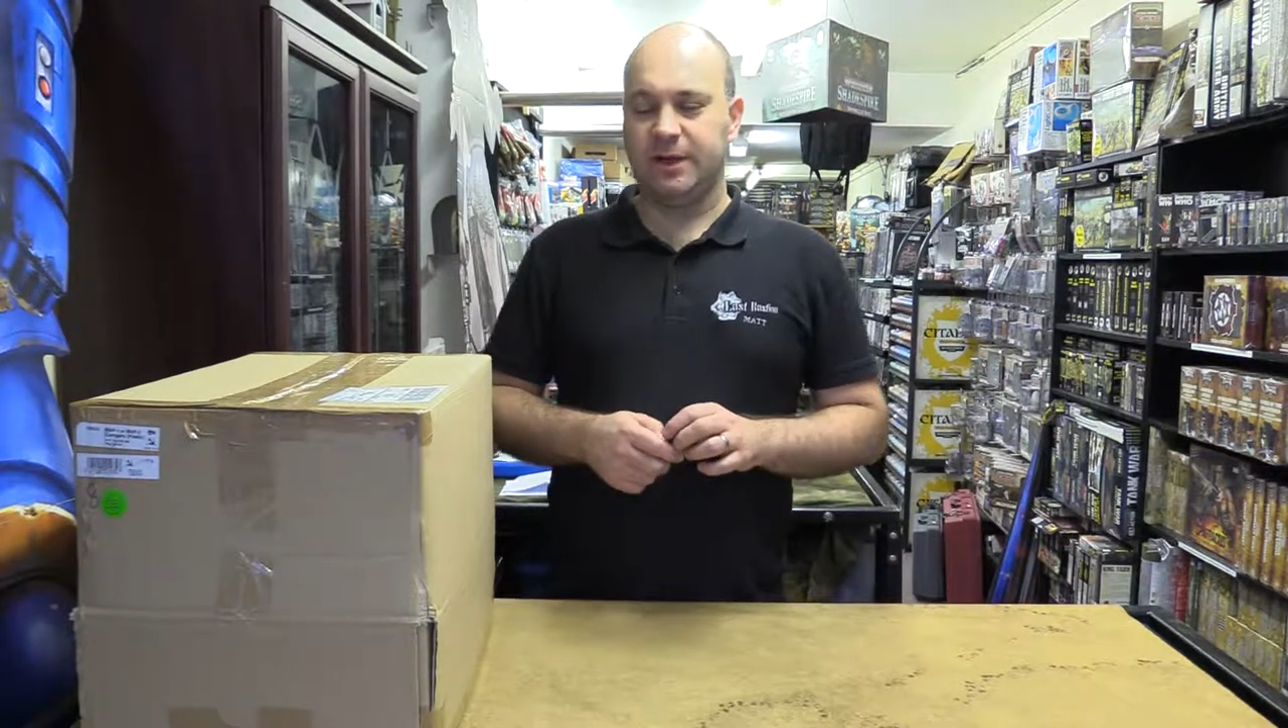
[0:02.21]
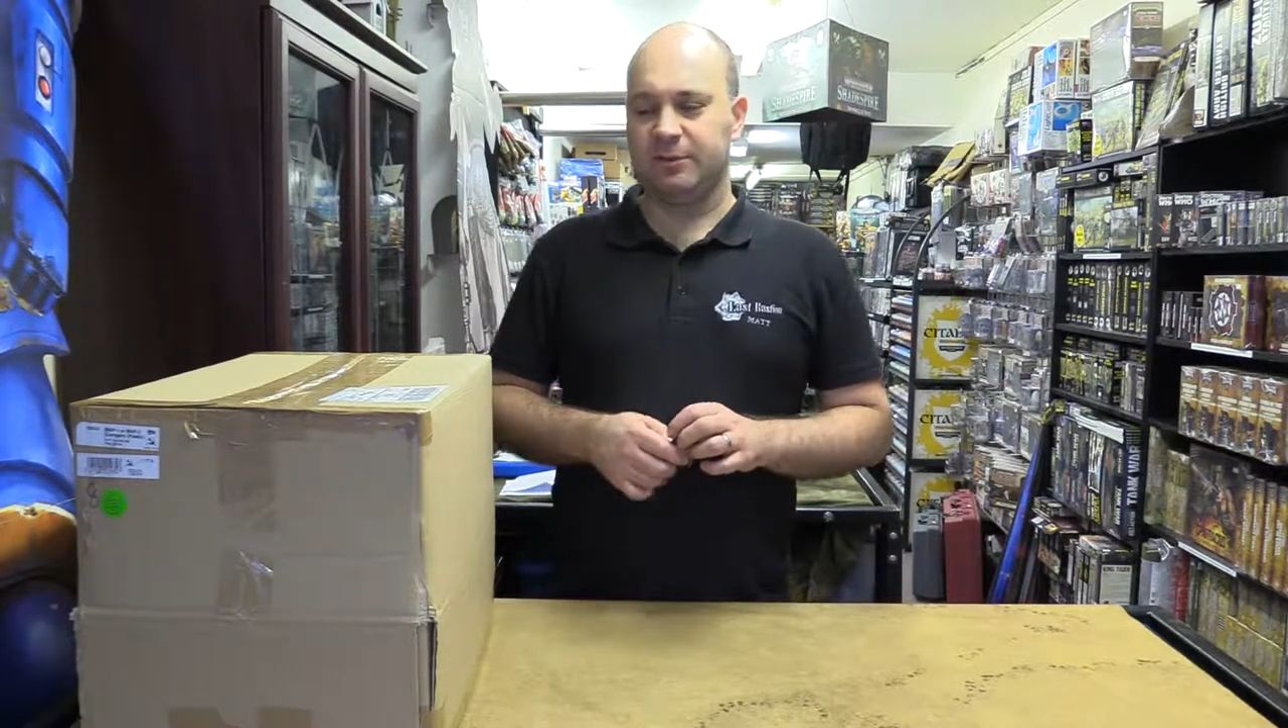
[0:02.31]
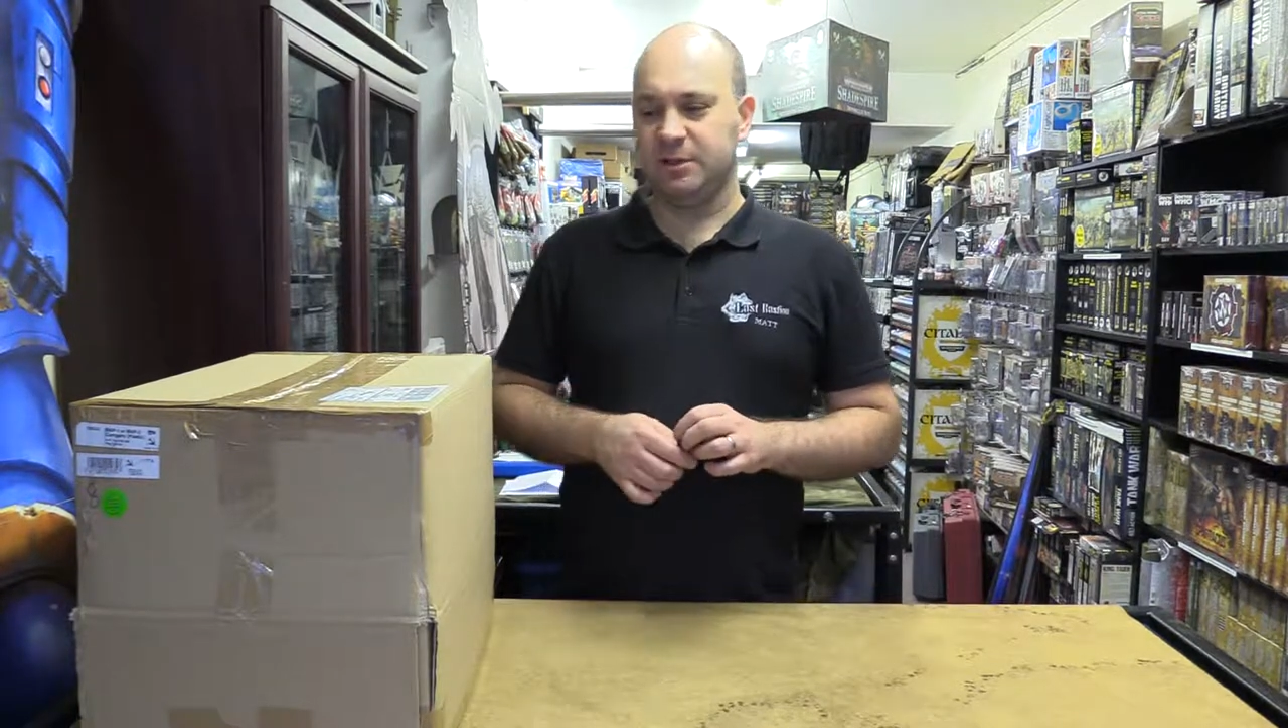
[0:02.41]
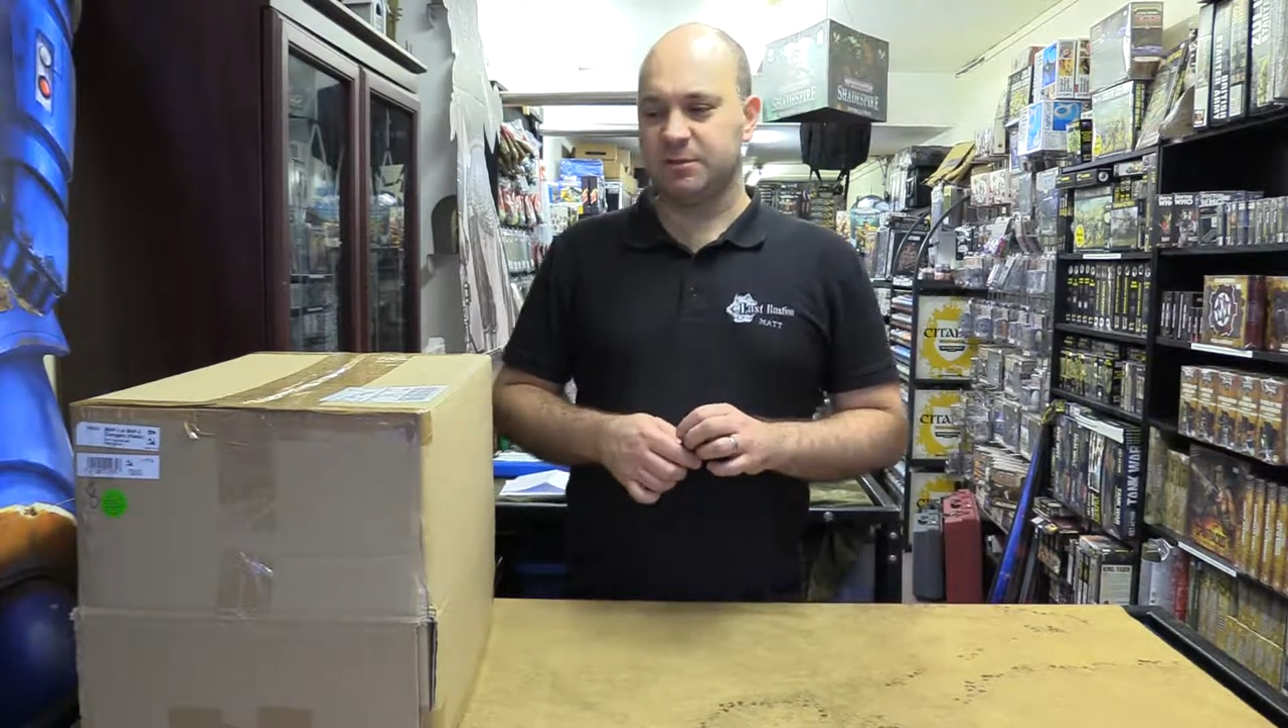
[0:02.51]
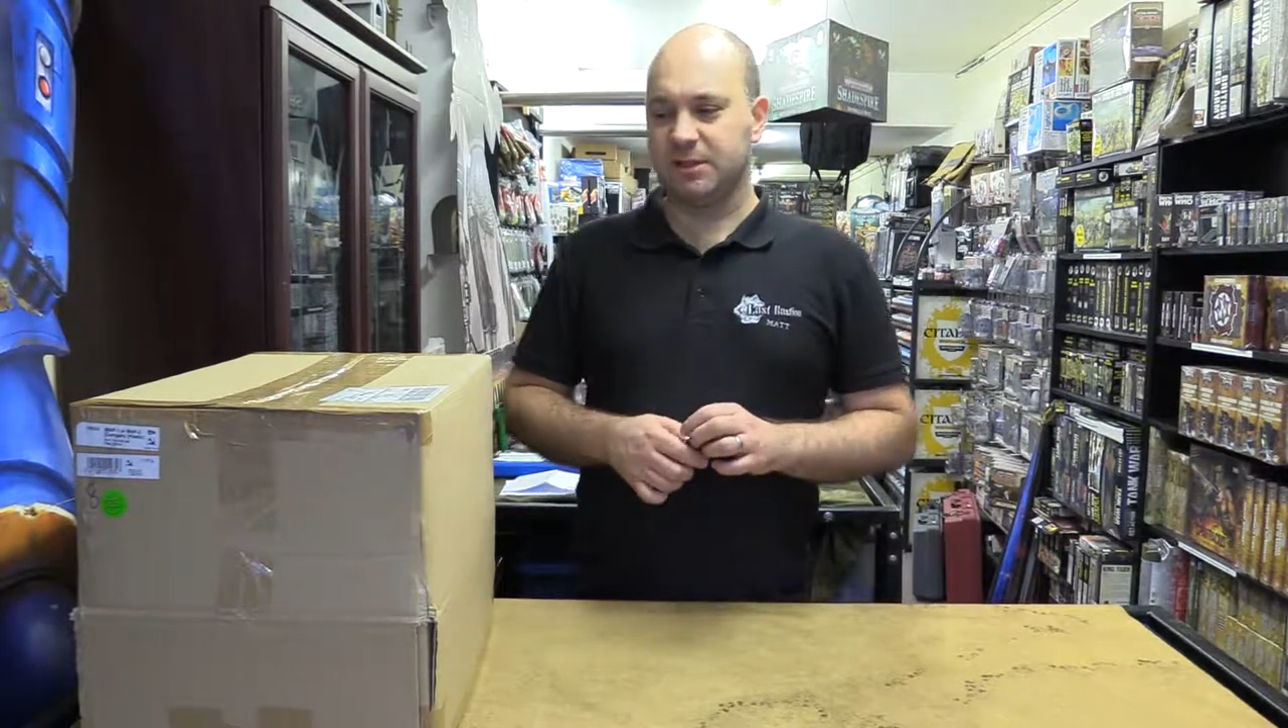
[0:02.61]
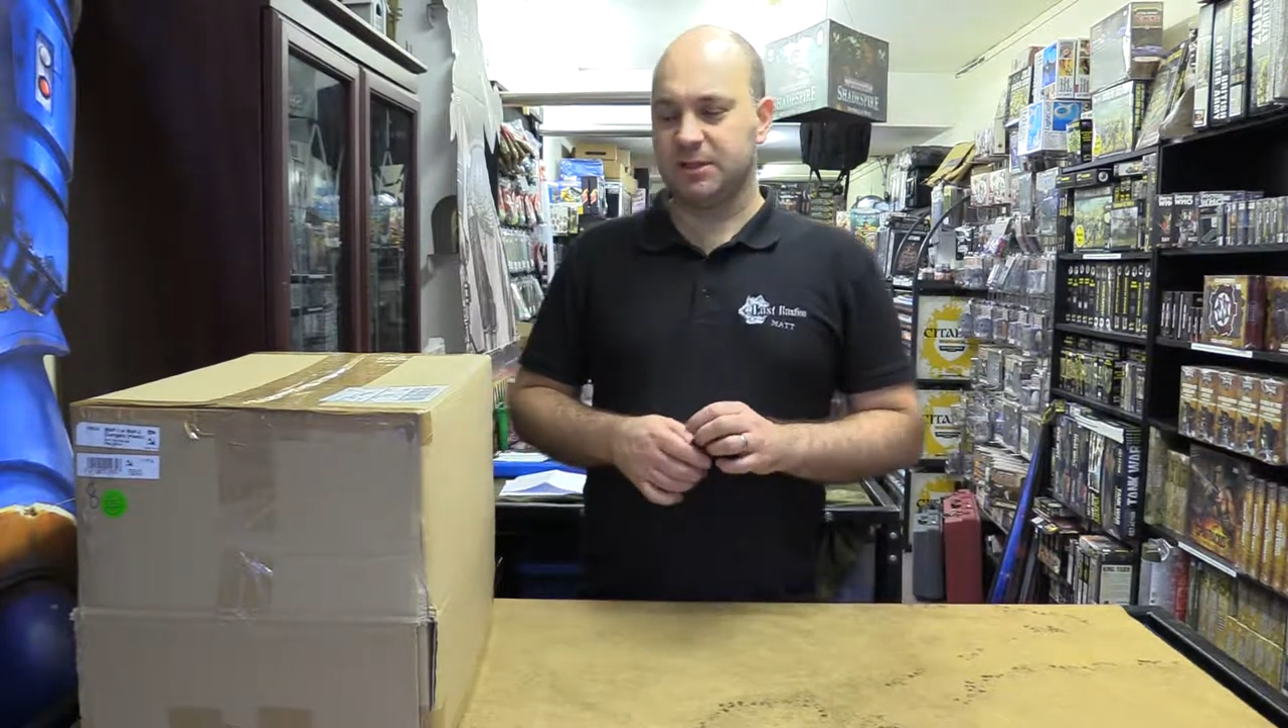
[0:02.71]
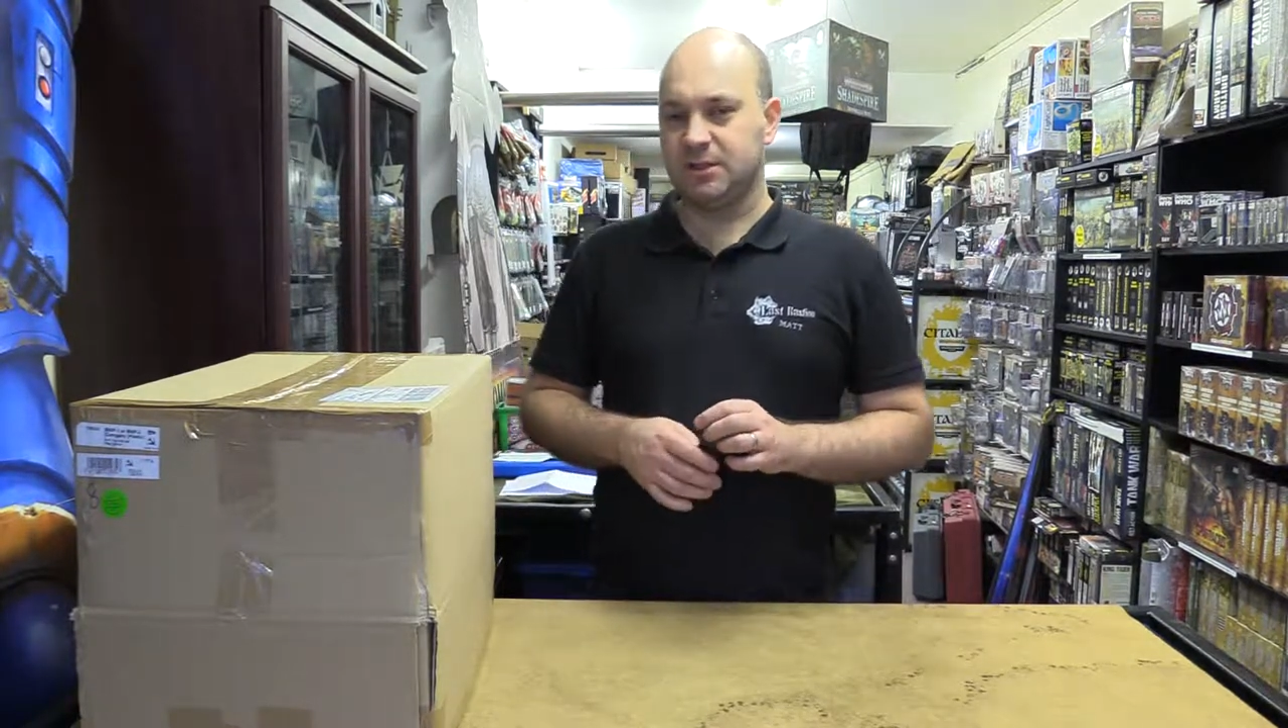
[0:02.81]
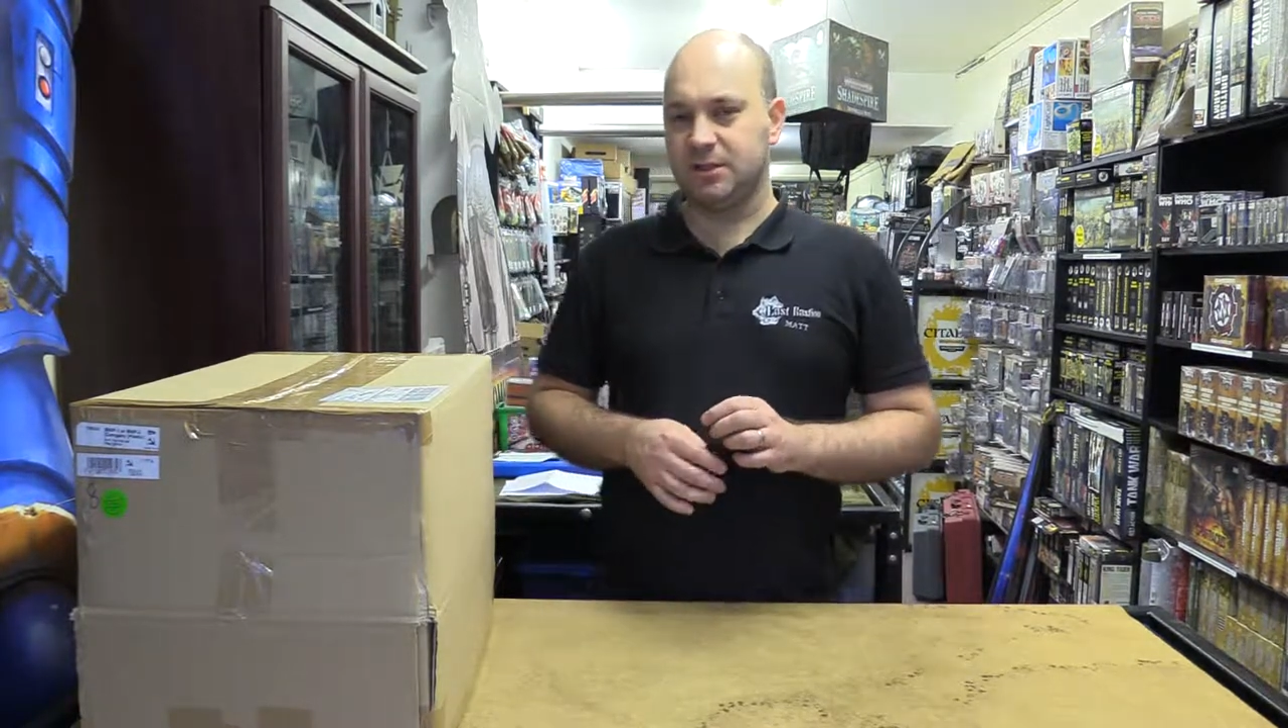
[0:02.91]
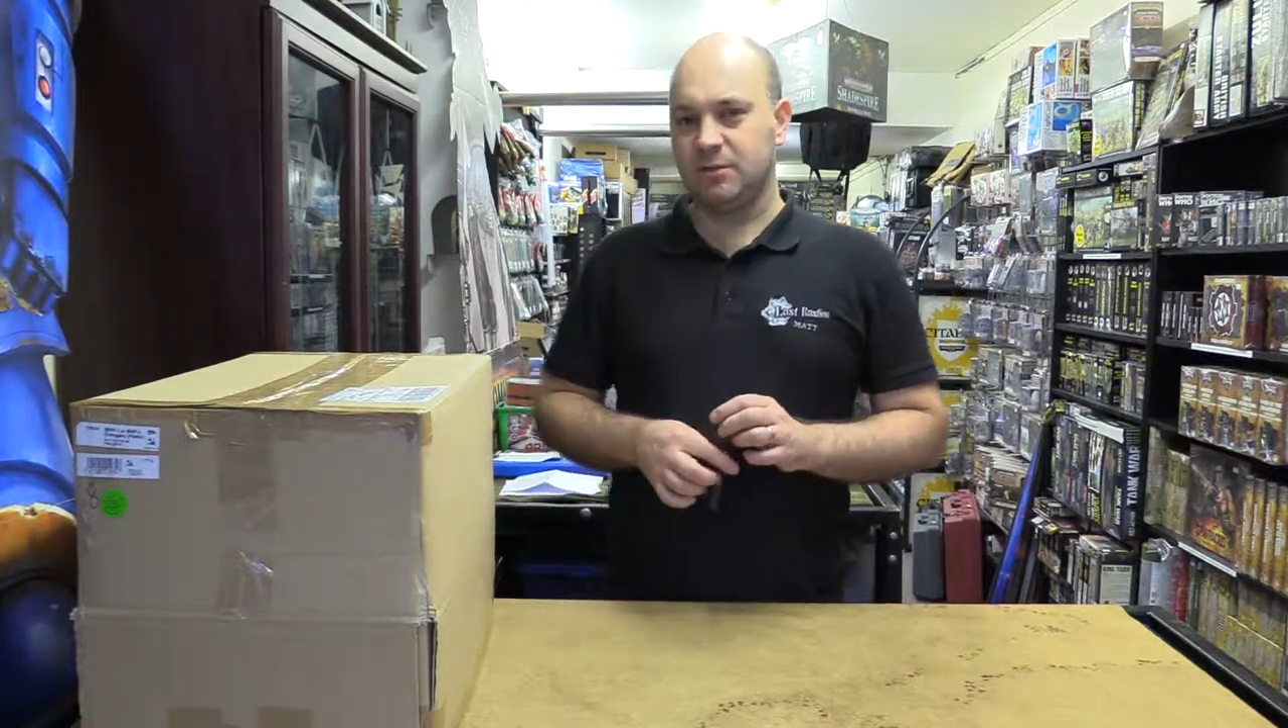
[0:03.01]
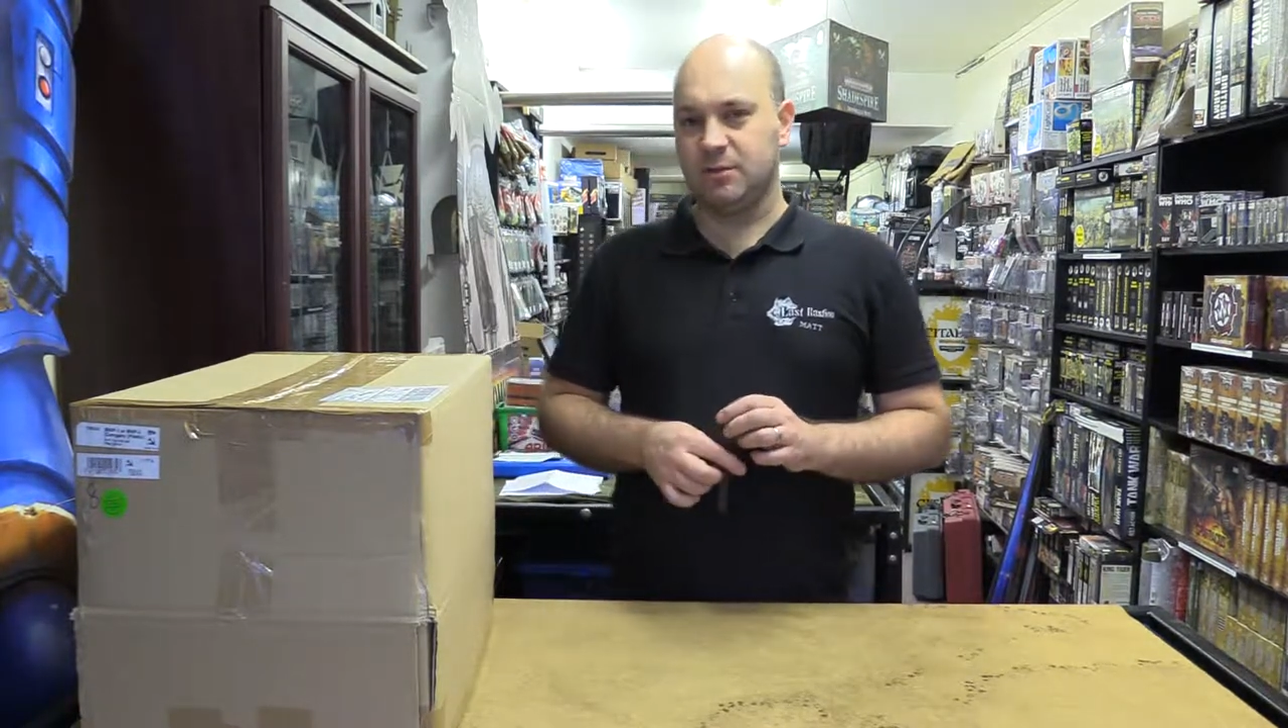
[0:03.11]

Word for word: here from Last Bastion.